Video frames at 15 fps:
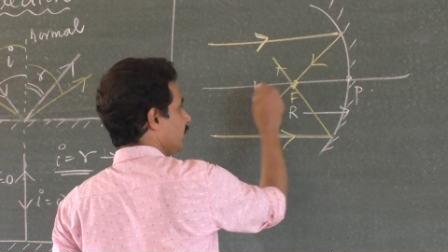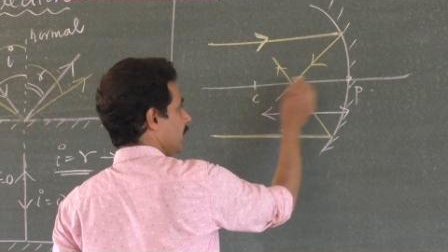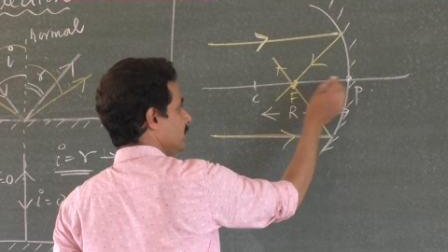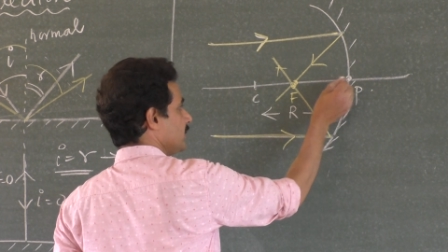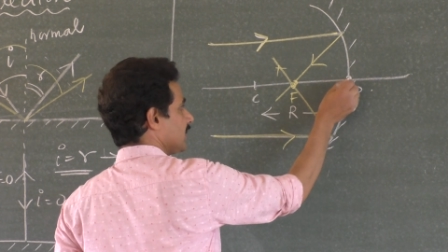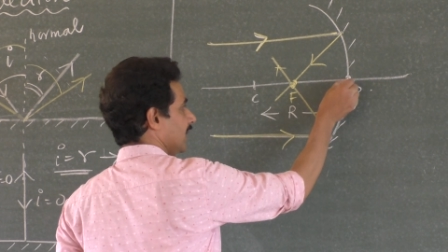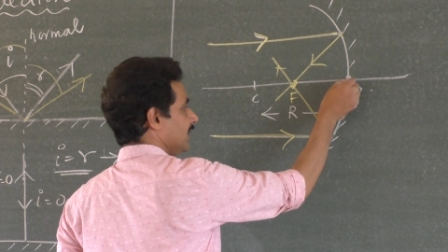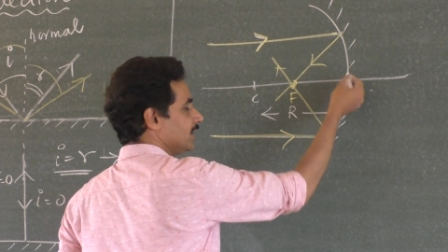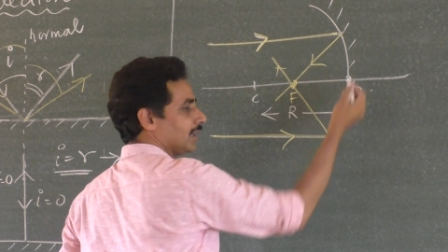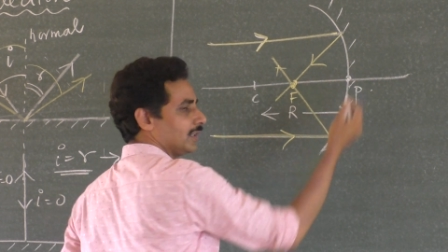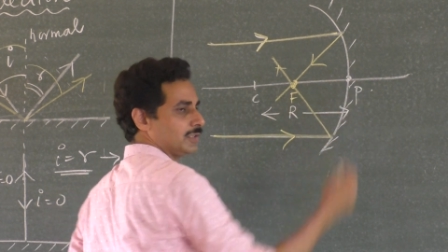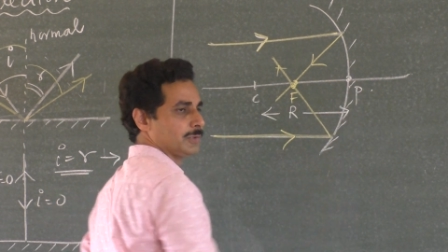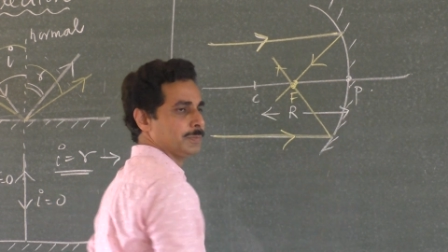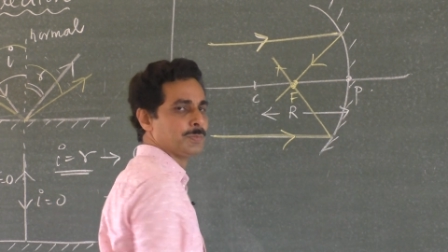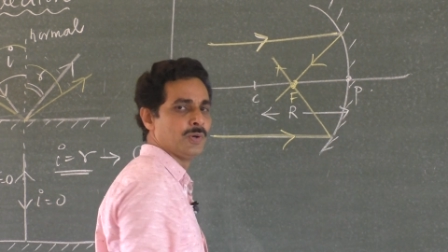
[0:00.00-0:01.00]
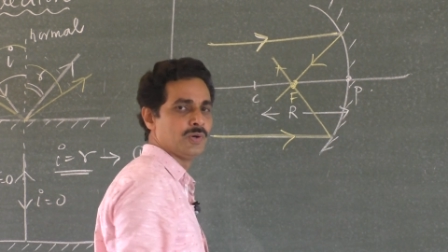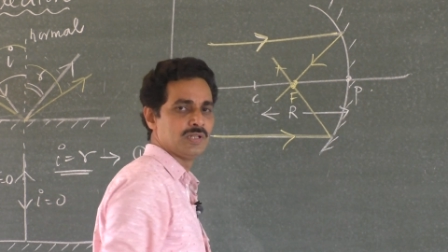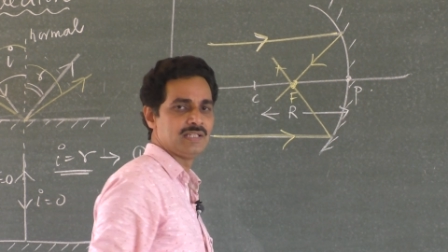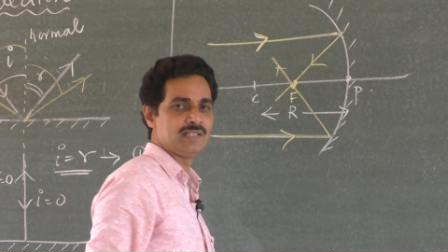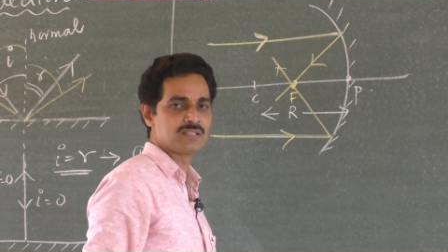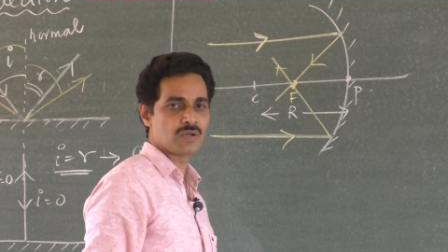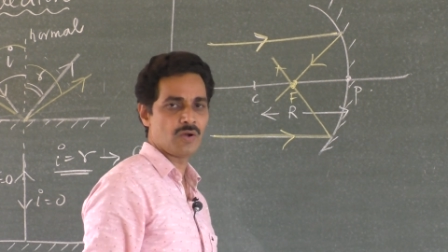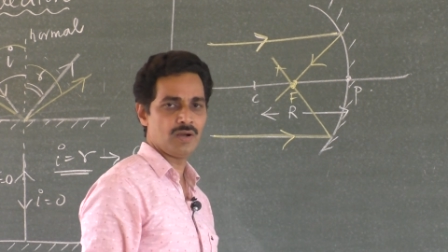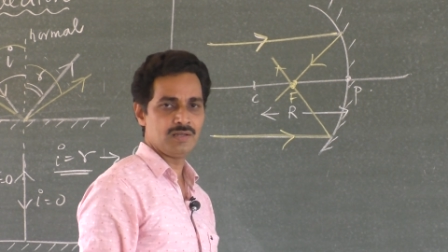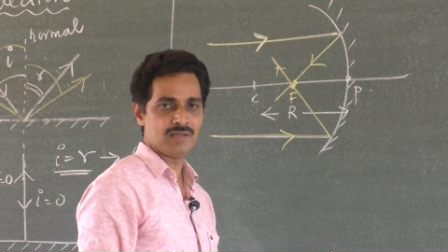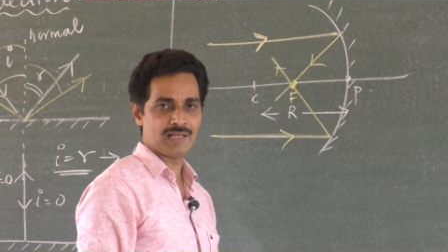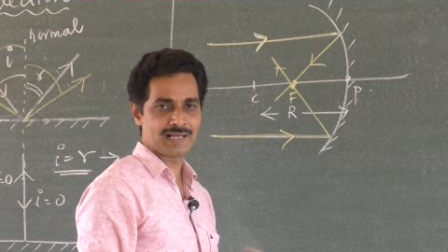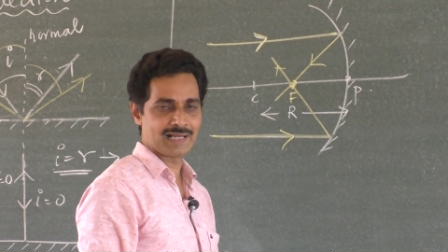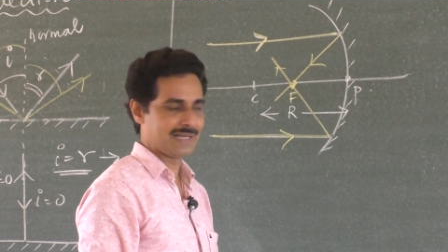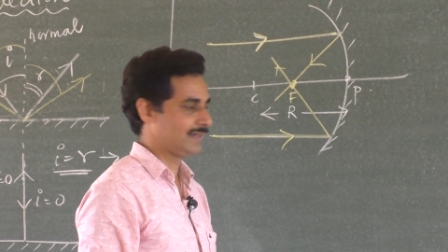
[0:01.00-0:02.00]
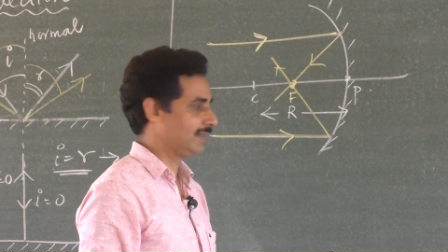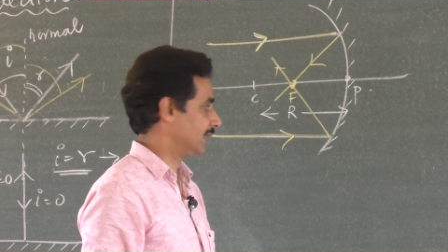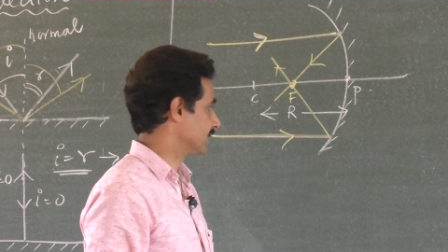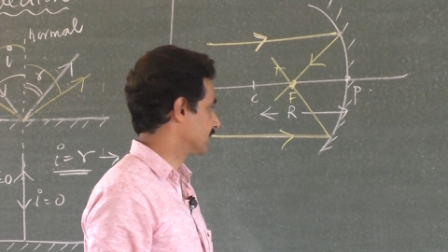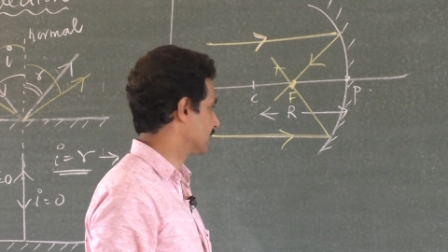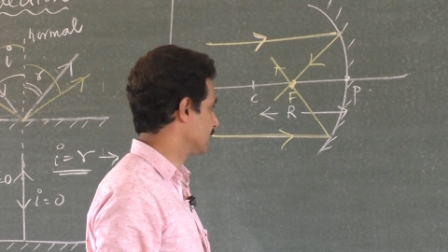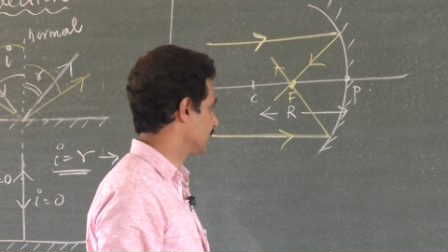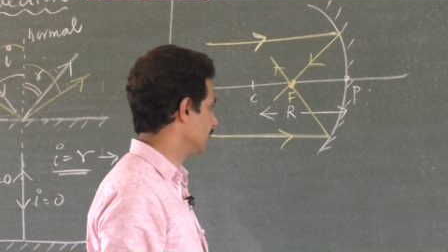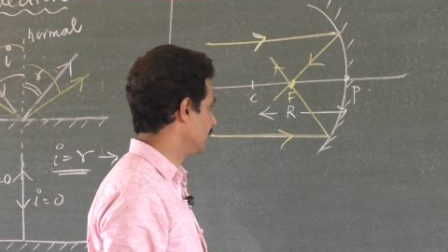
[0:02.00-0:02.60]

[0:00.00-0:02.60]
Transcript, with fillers: from center to pole is called radius.